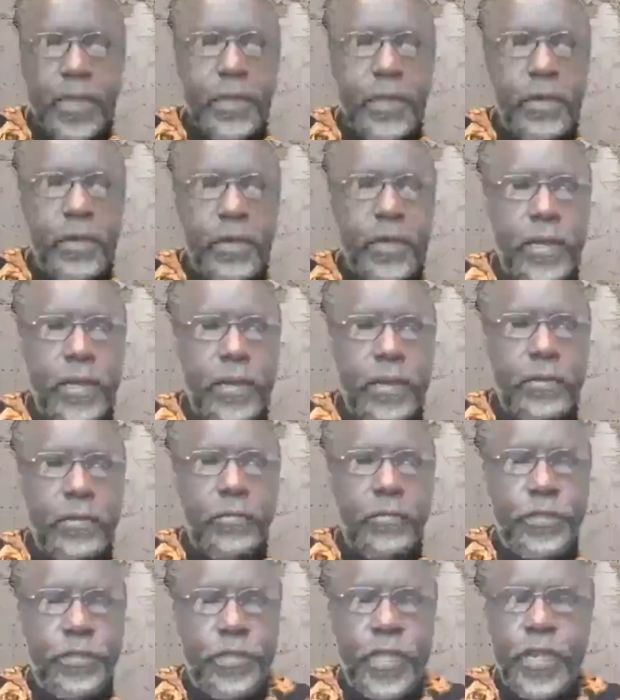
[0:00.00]

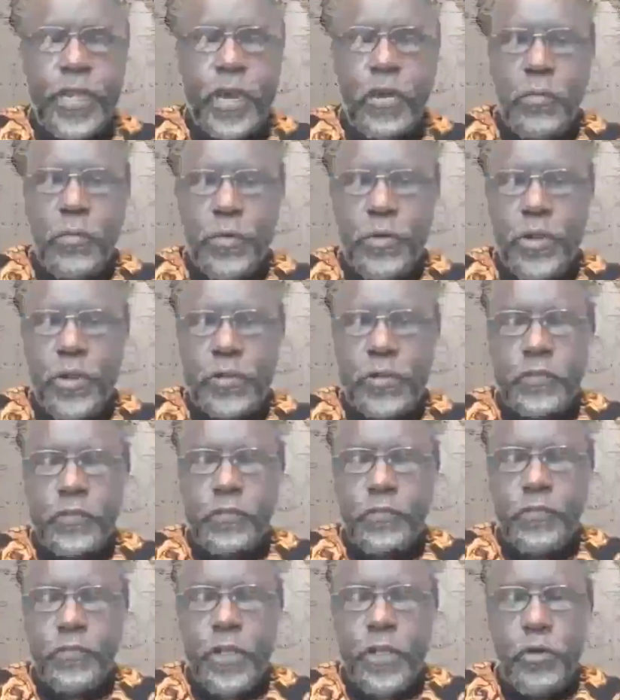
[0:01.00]
Within the
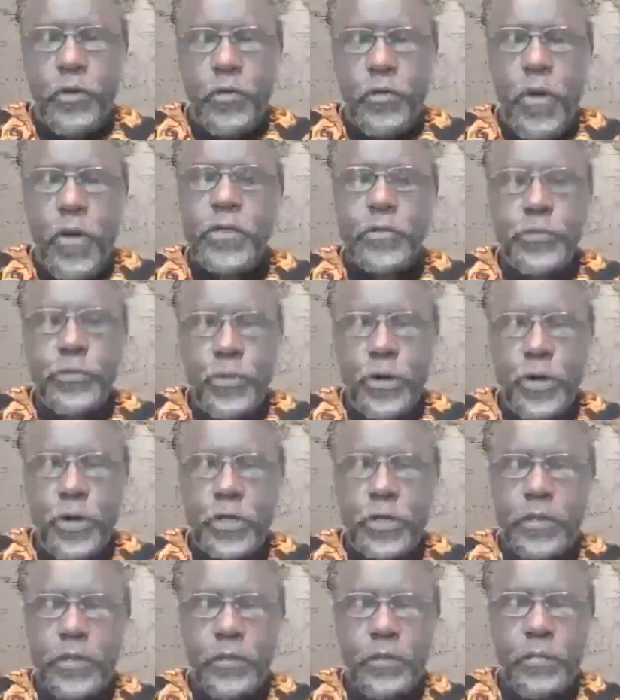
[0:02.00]
communities where you want to
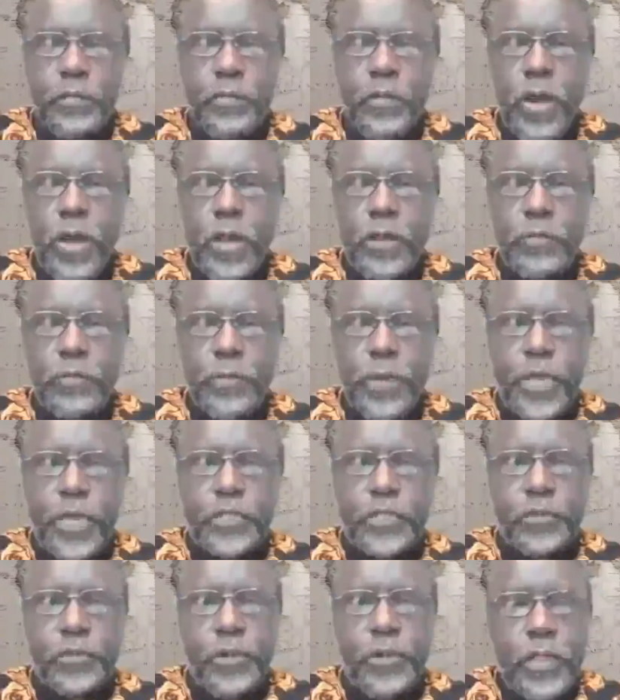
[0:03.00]
work, you want to
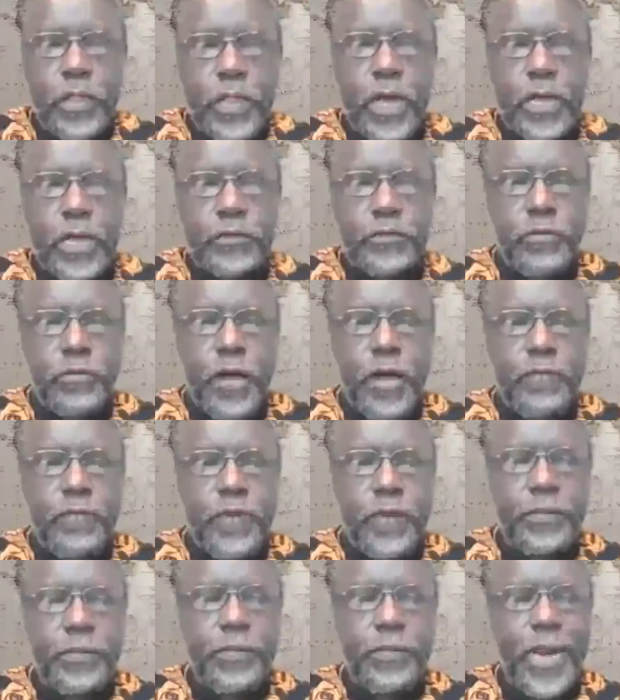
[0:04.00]
make sure that you
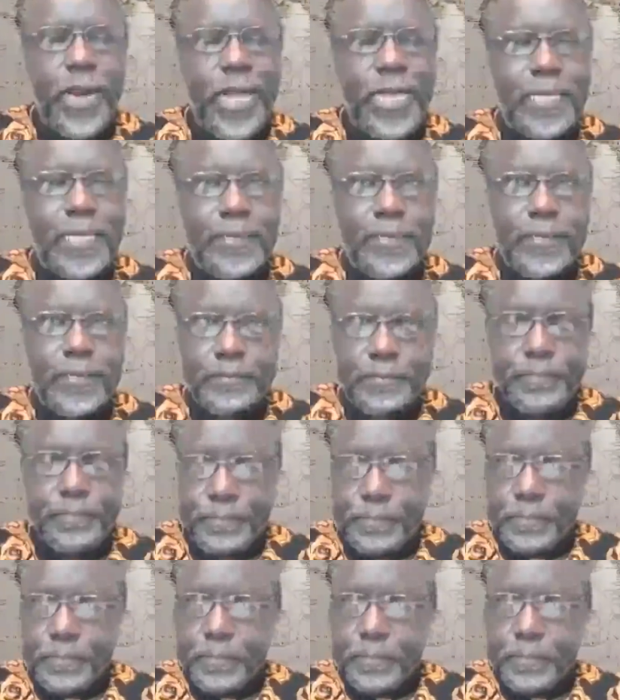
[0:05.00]
have in place